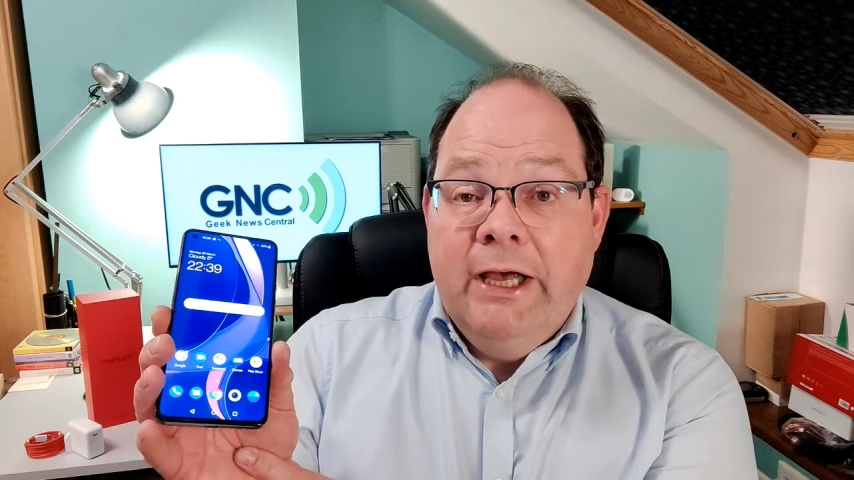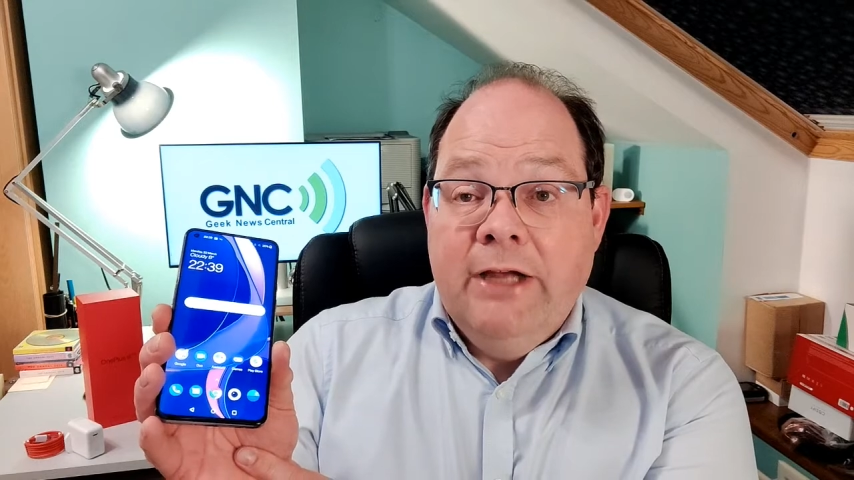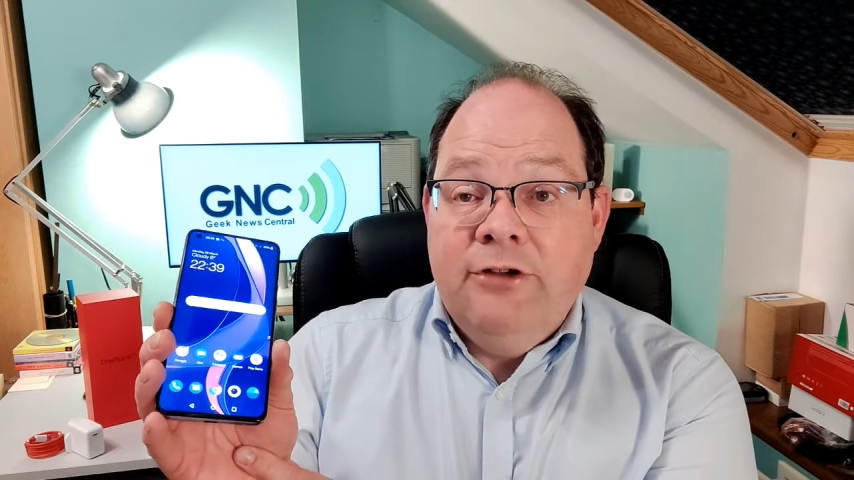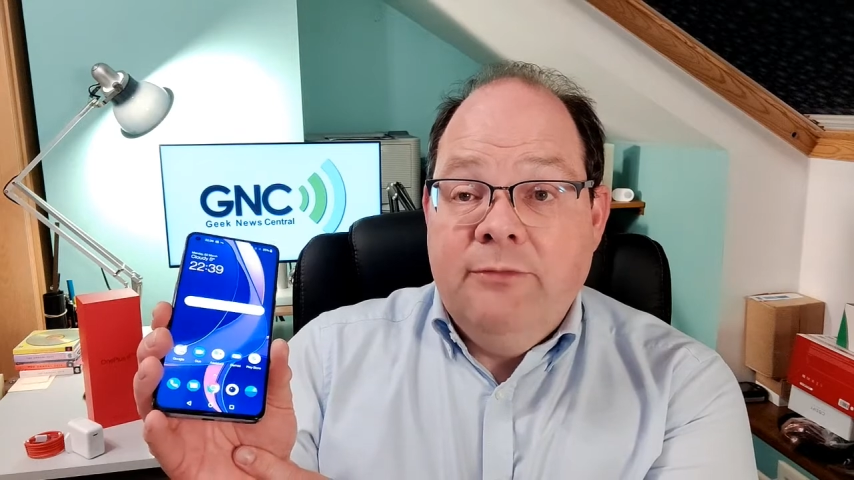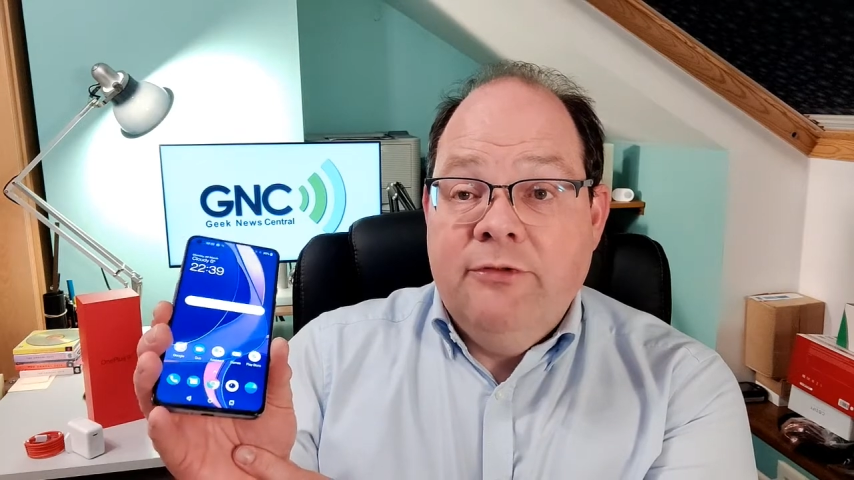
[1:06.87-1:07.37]

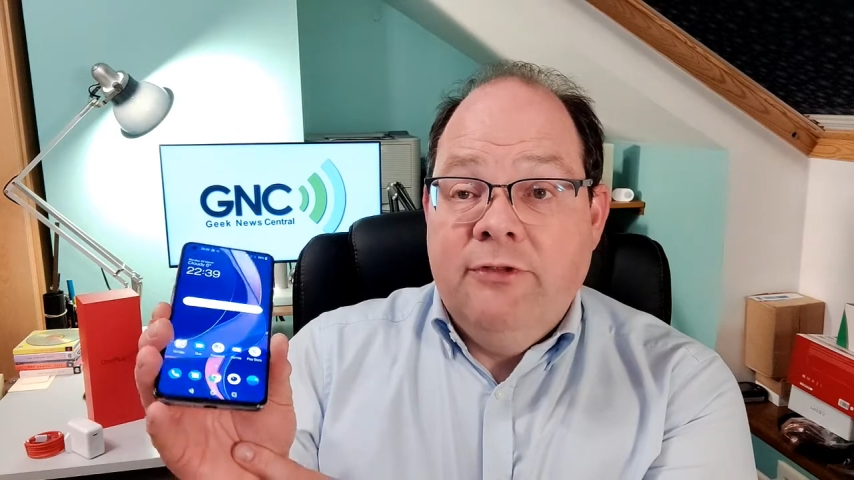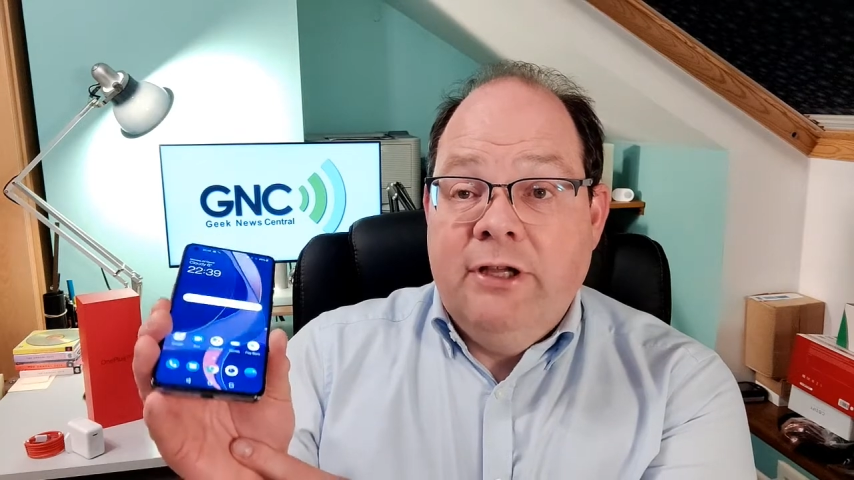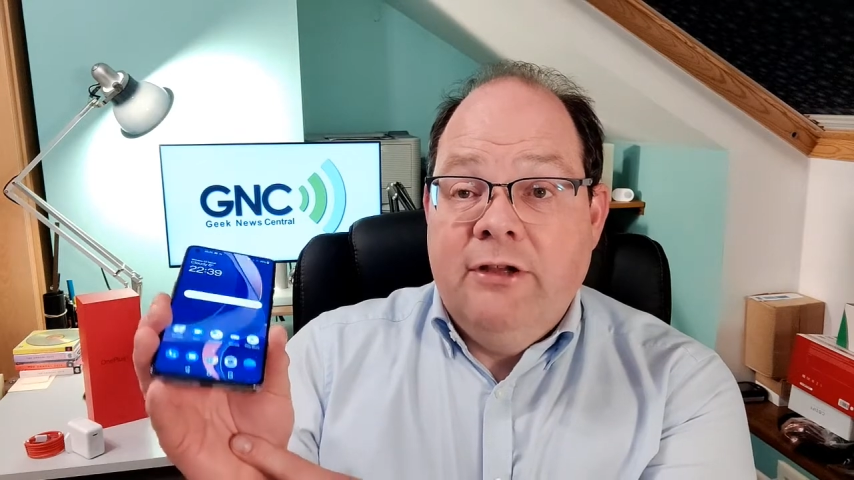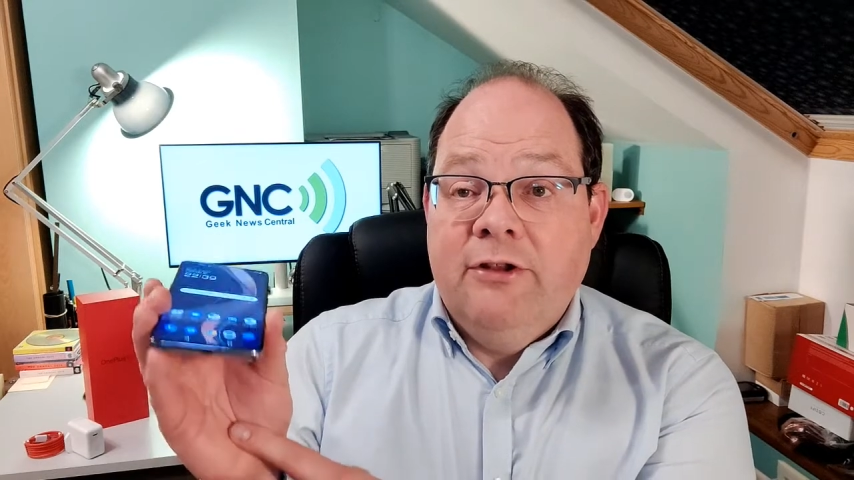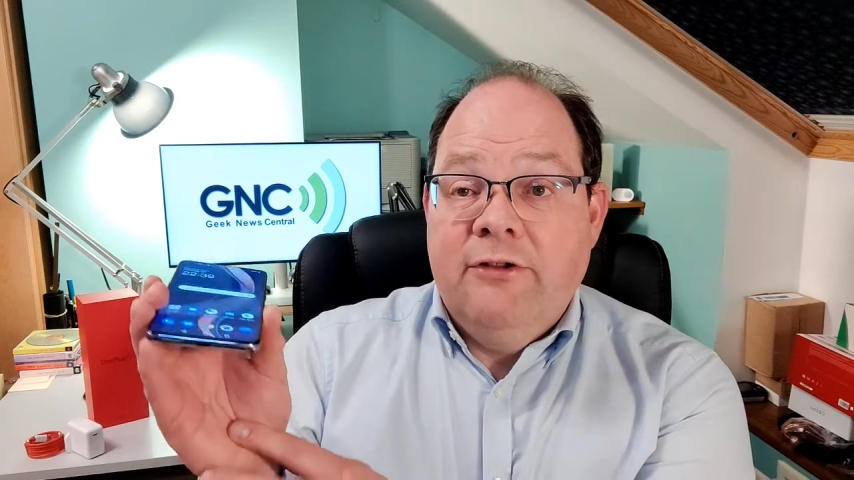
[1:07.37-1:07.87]
In terms of
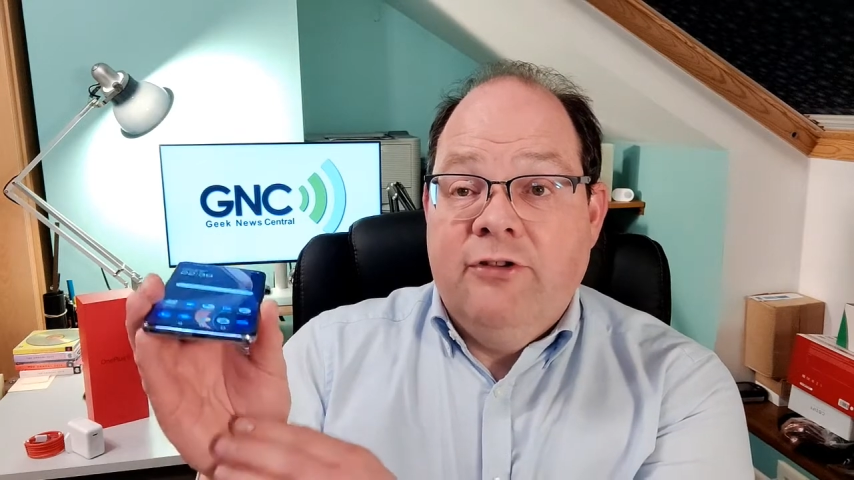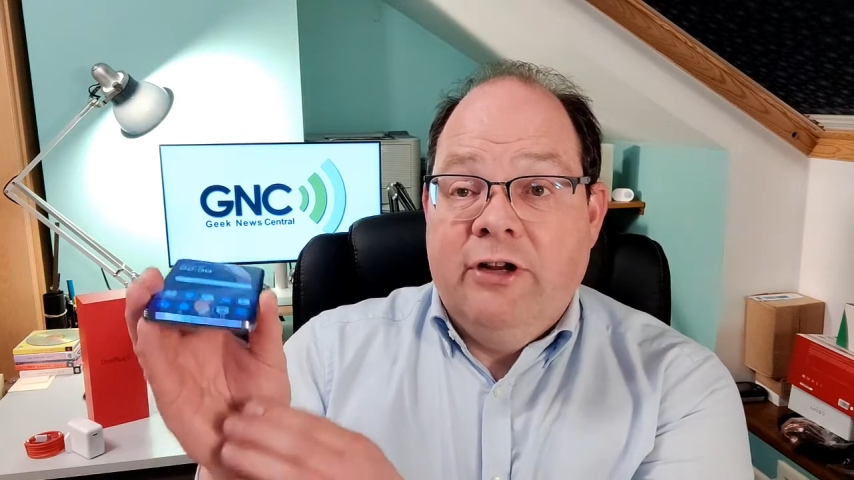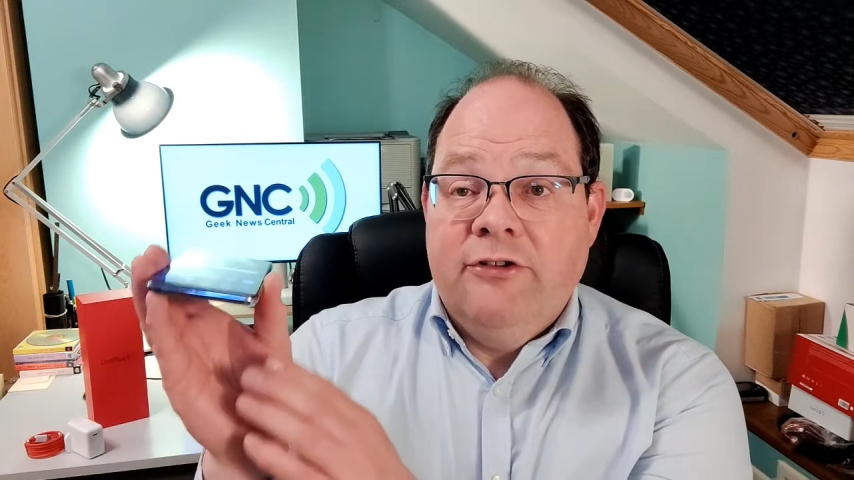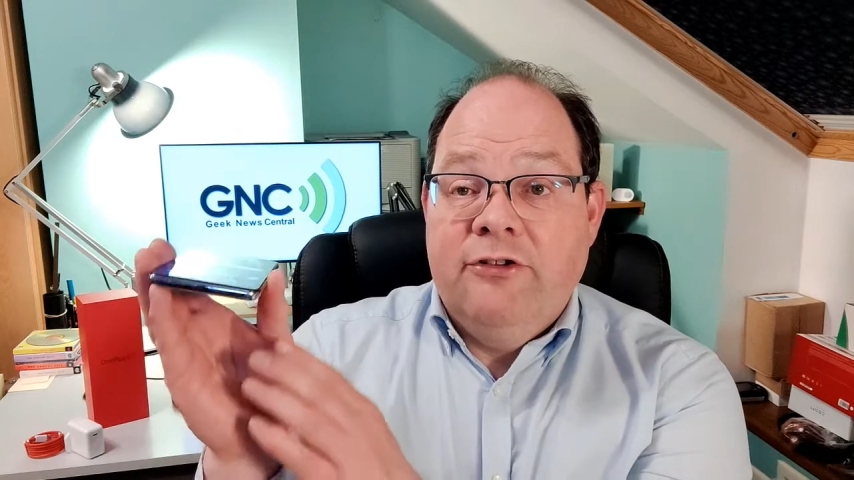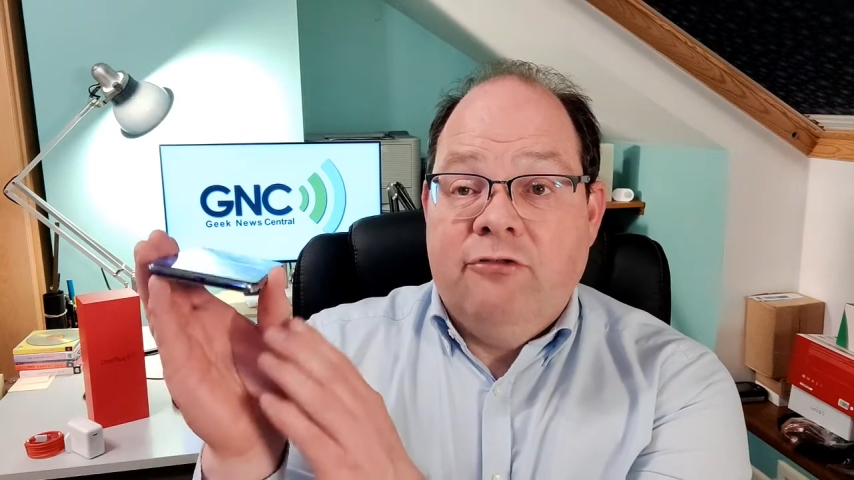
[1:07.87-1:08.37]
if you
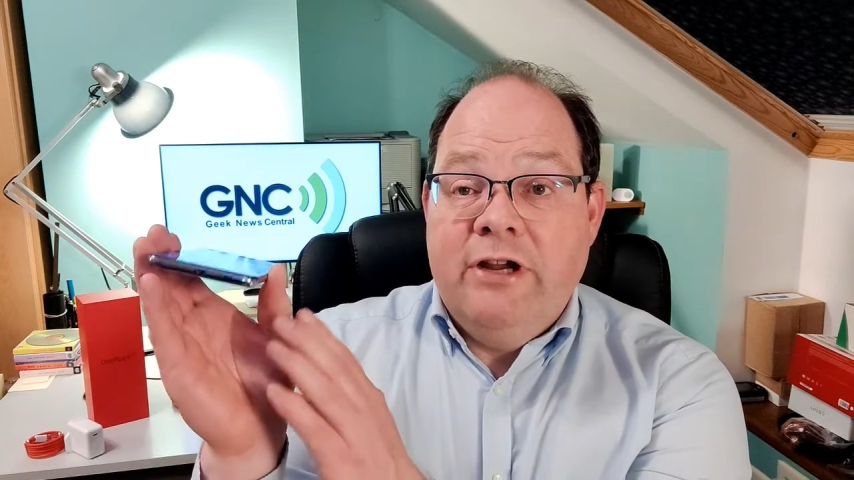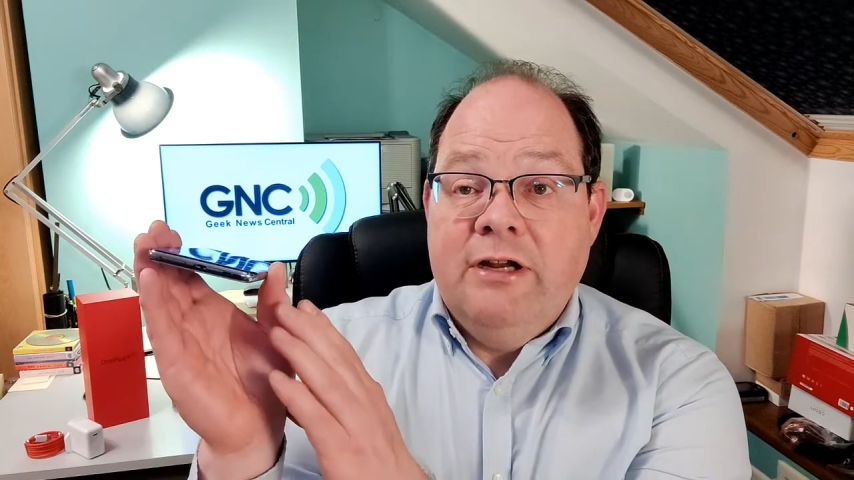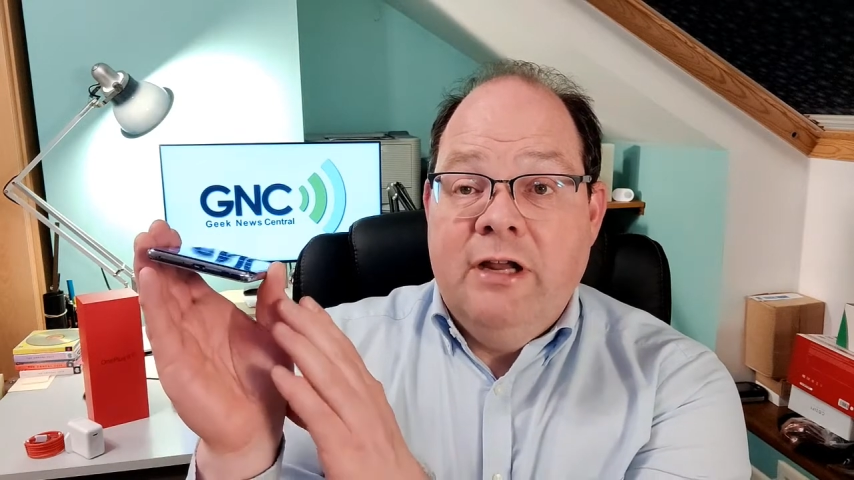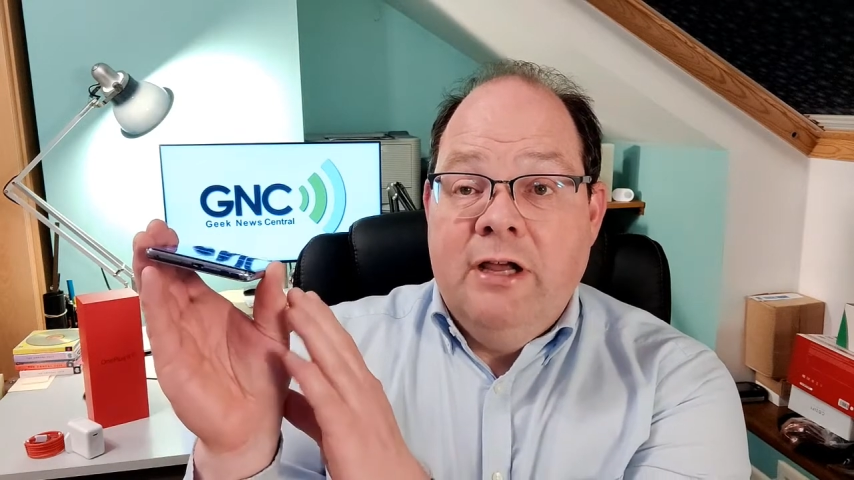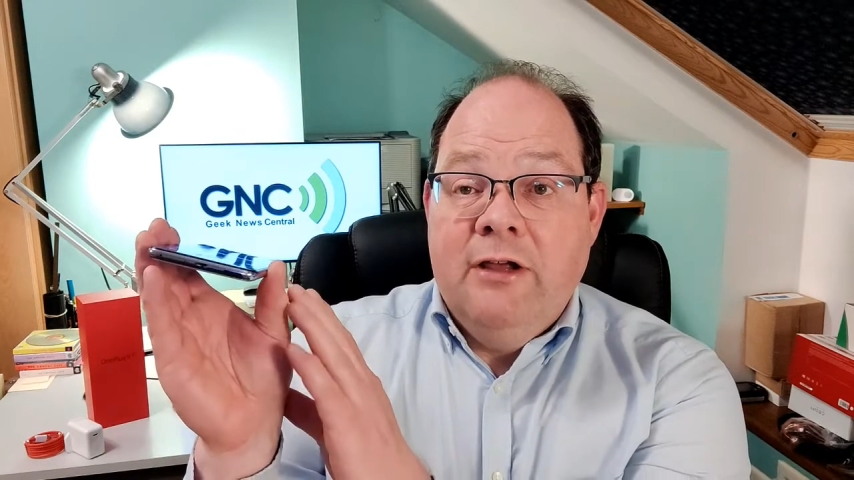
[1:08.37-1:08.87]
like, the screen,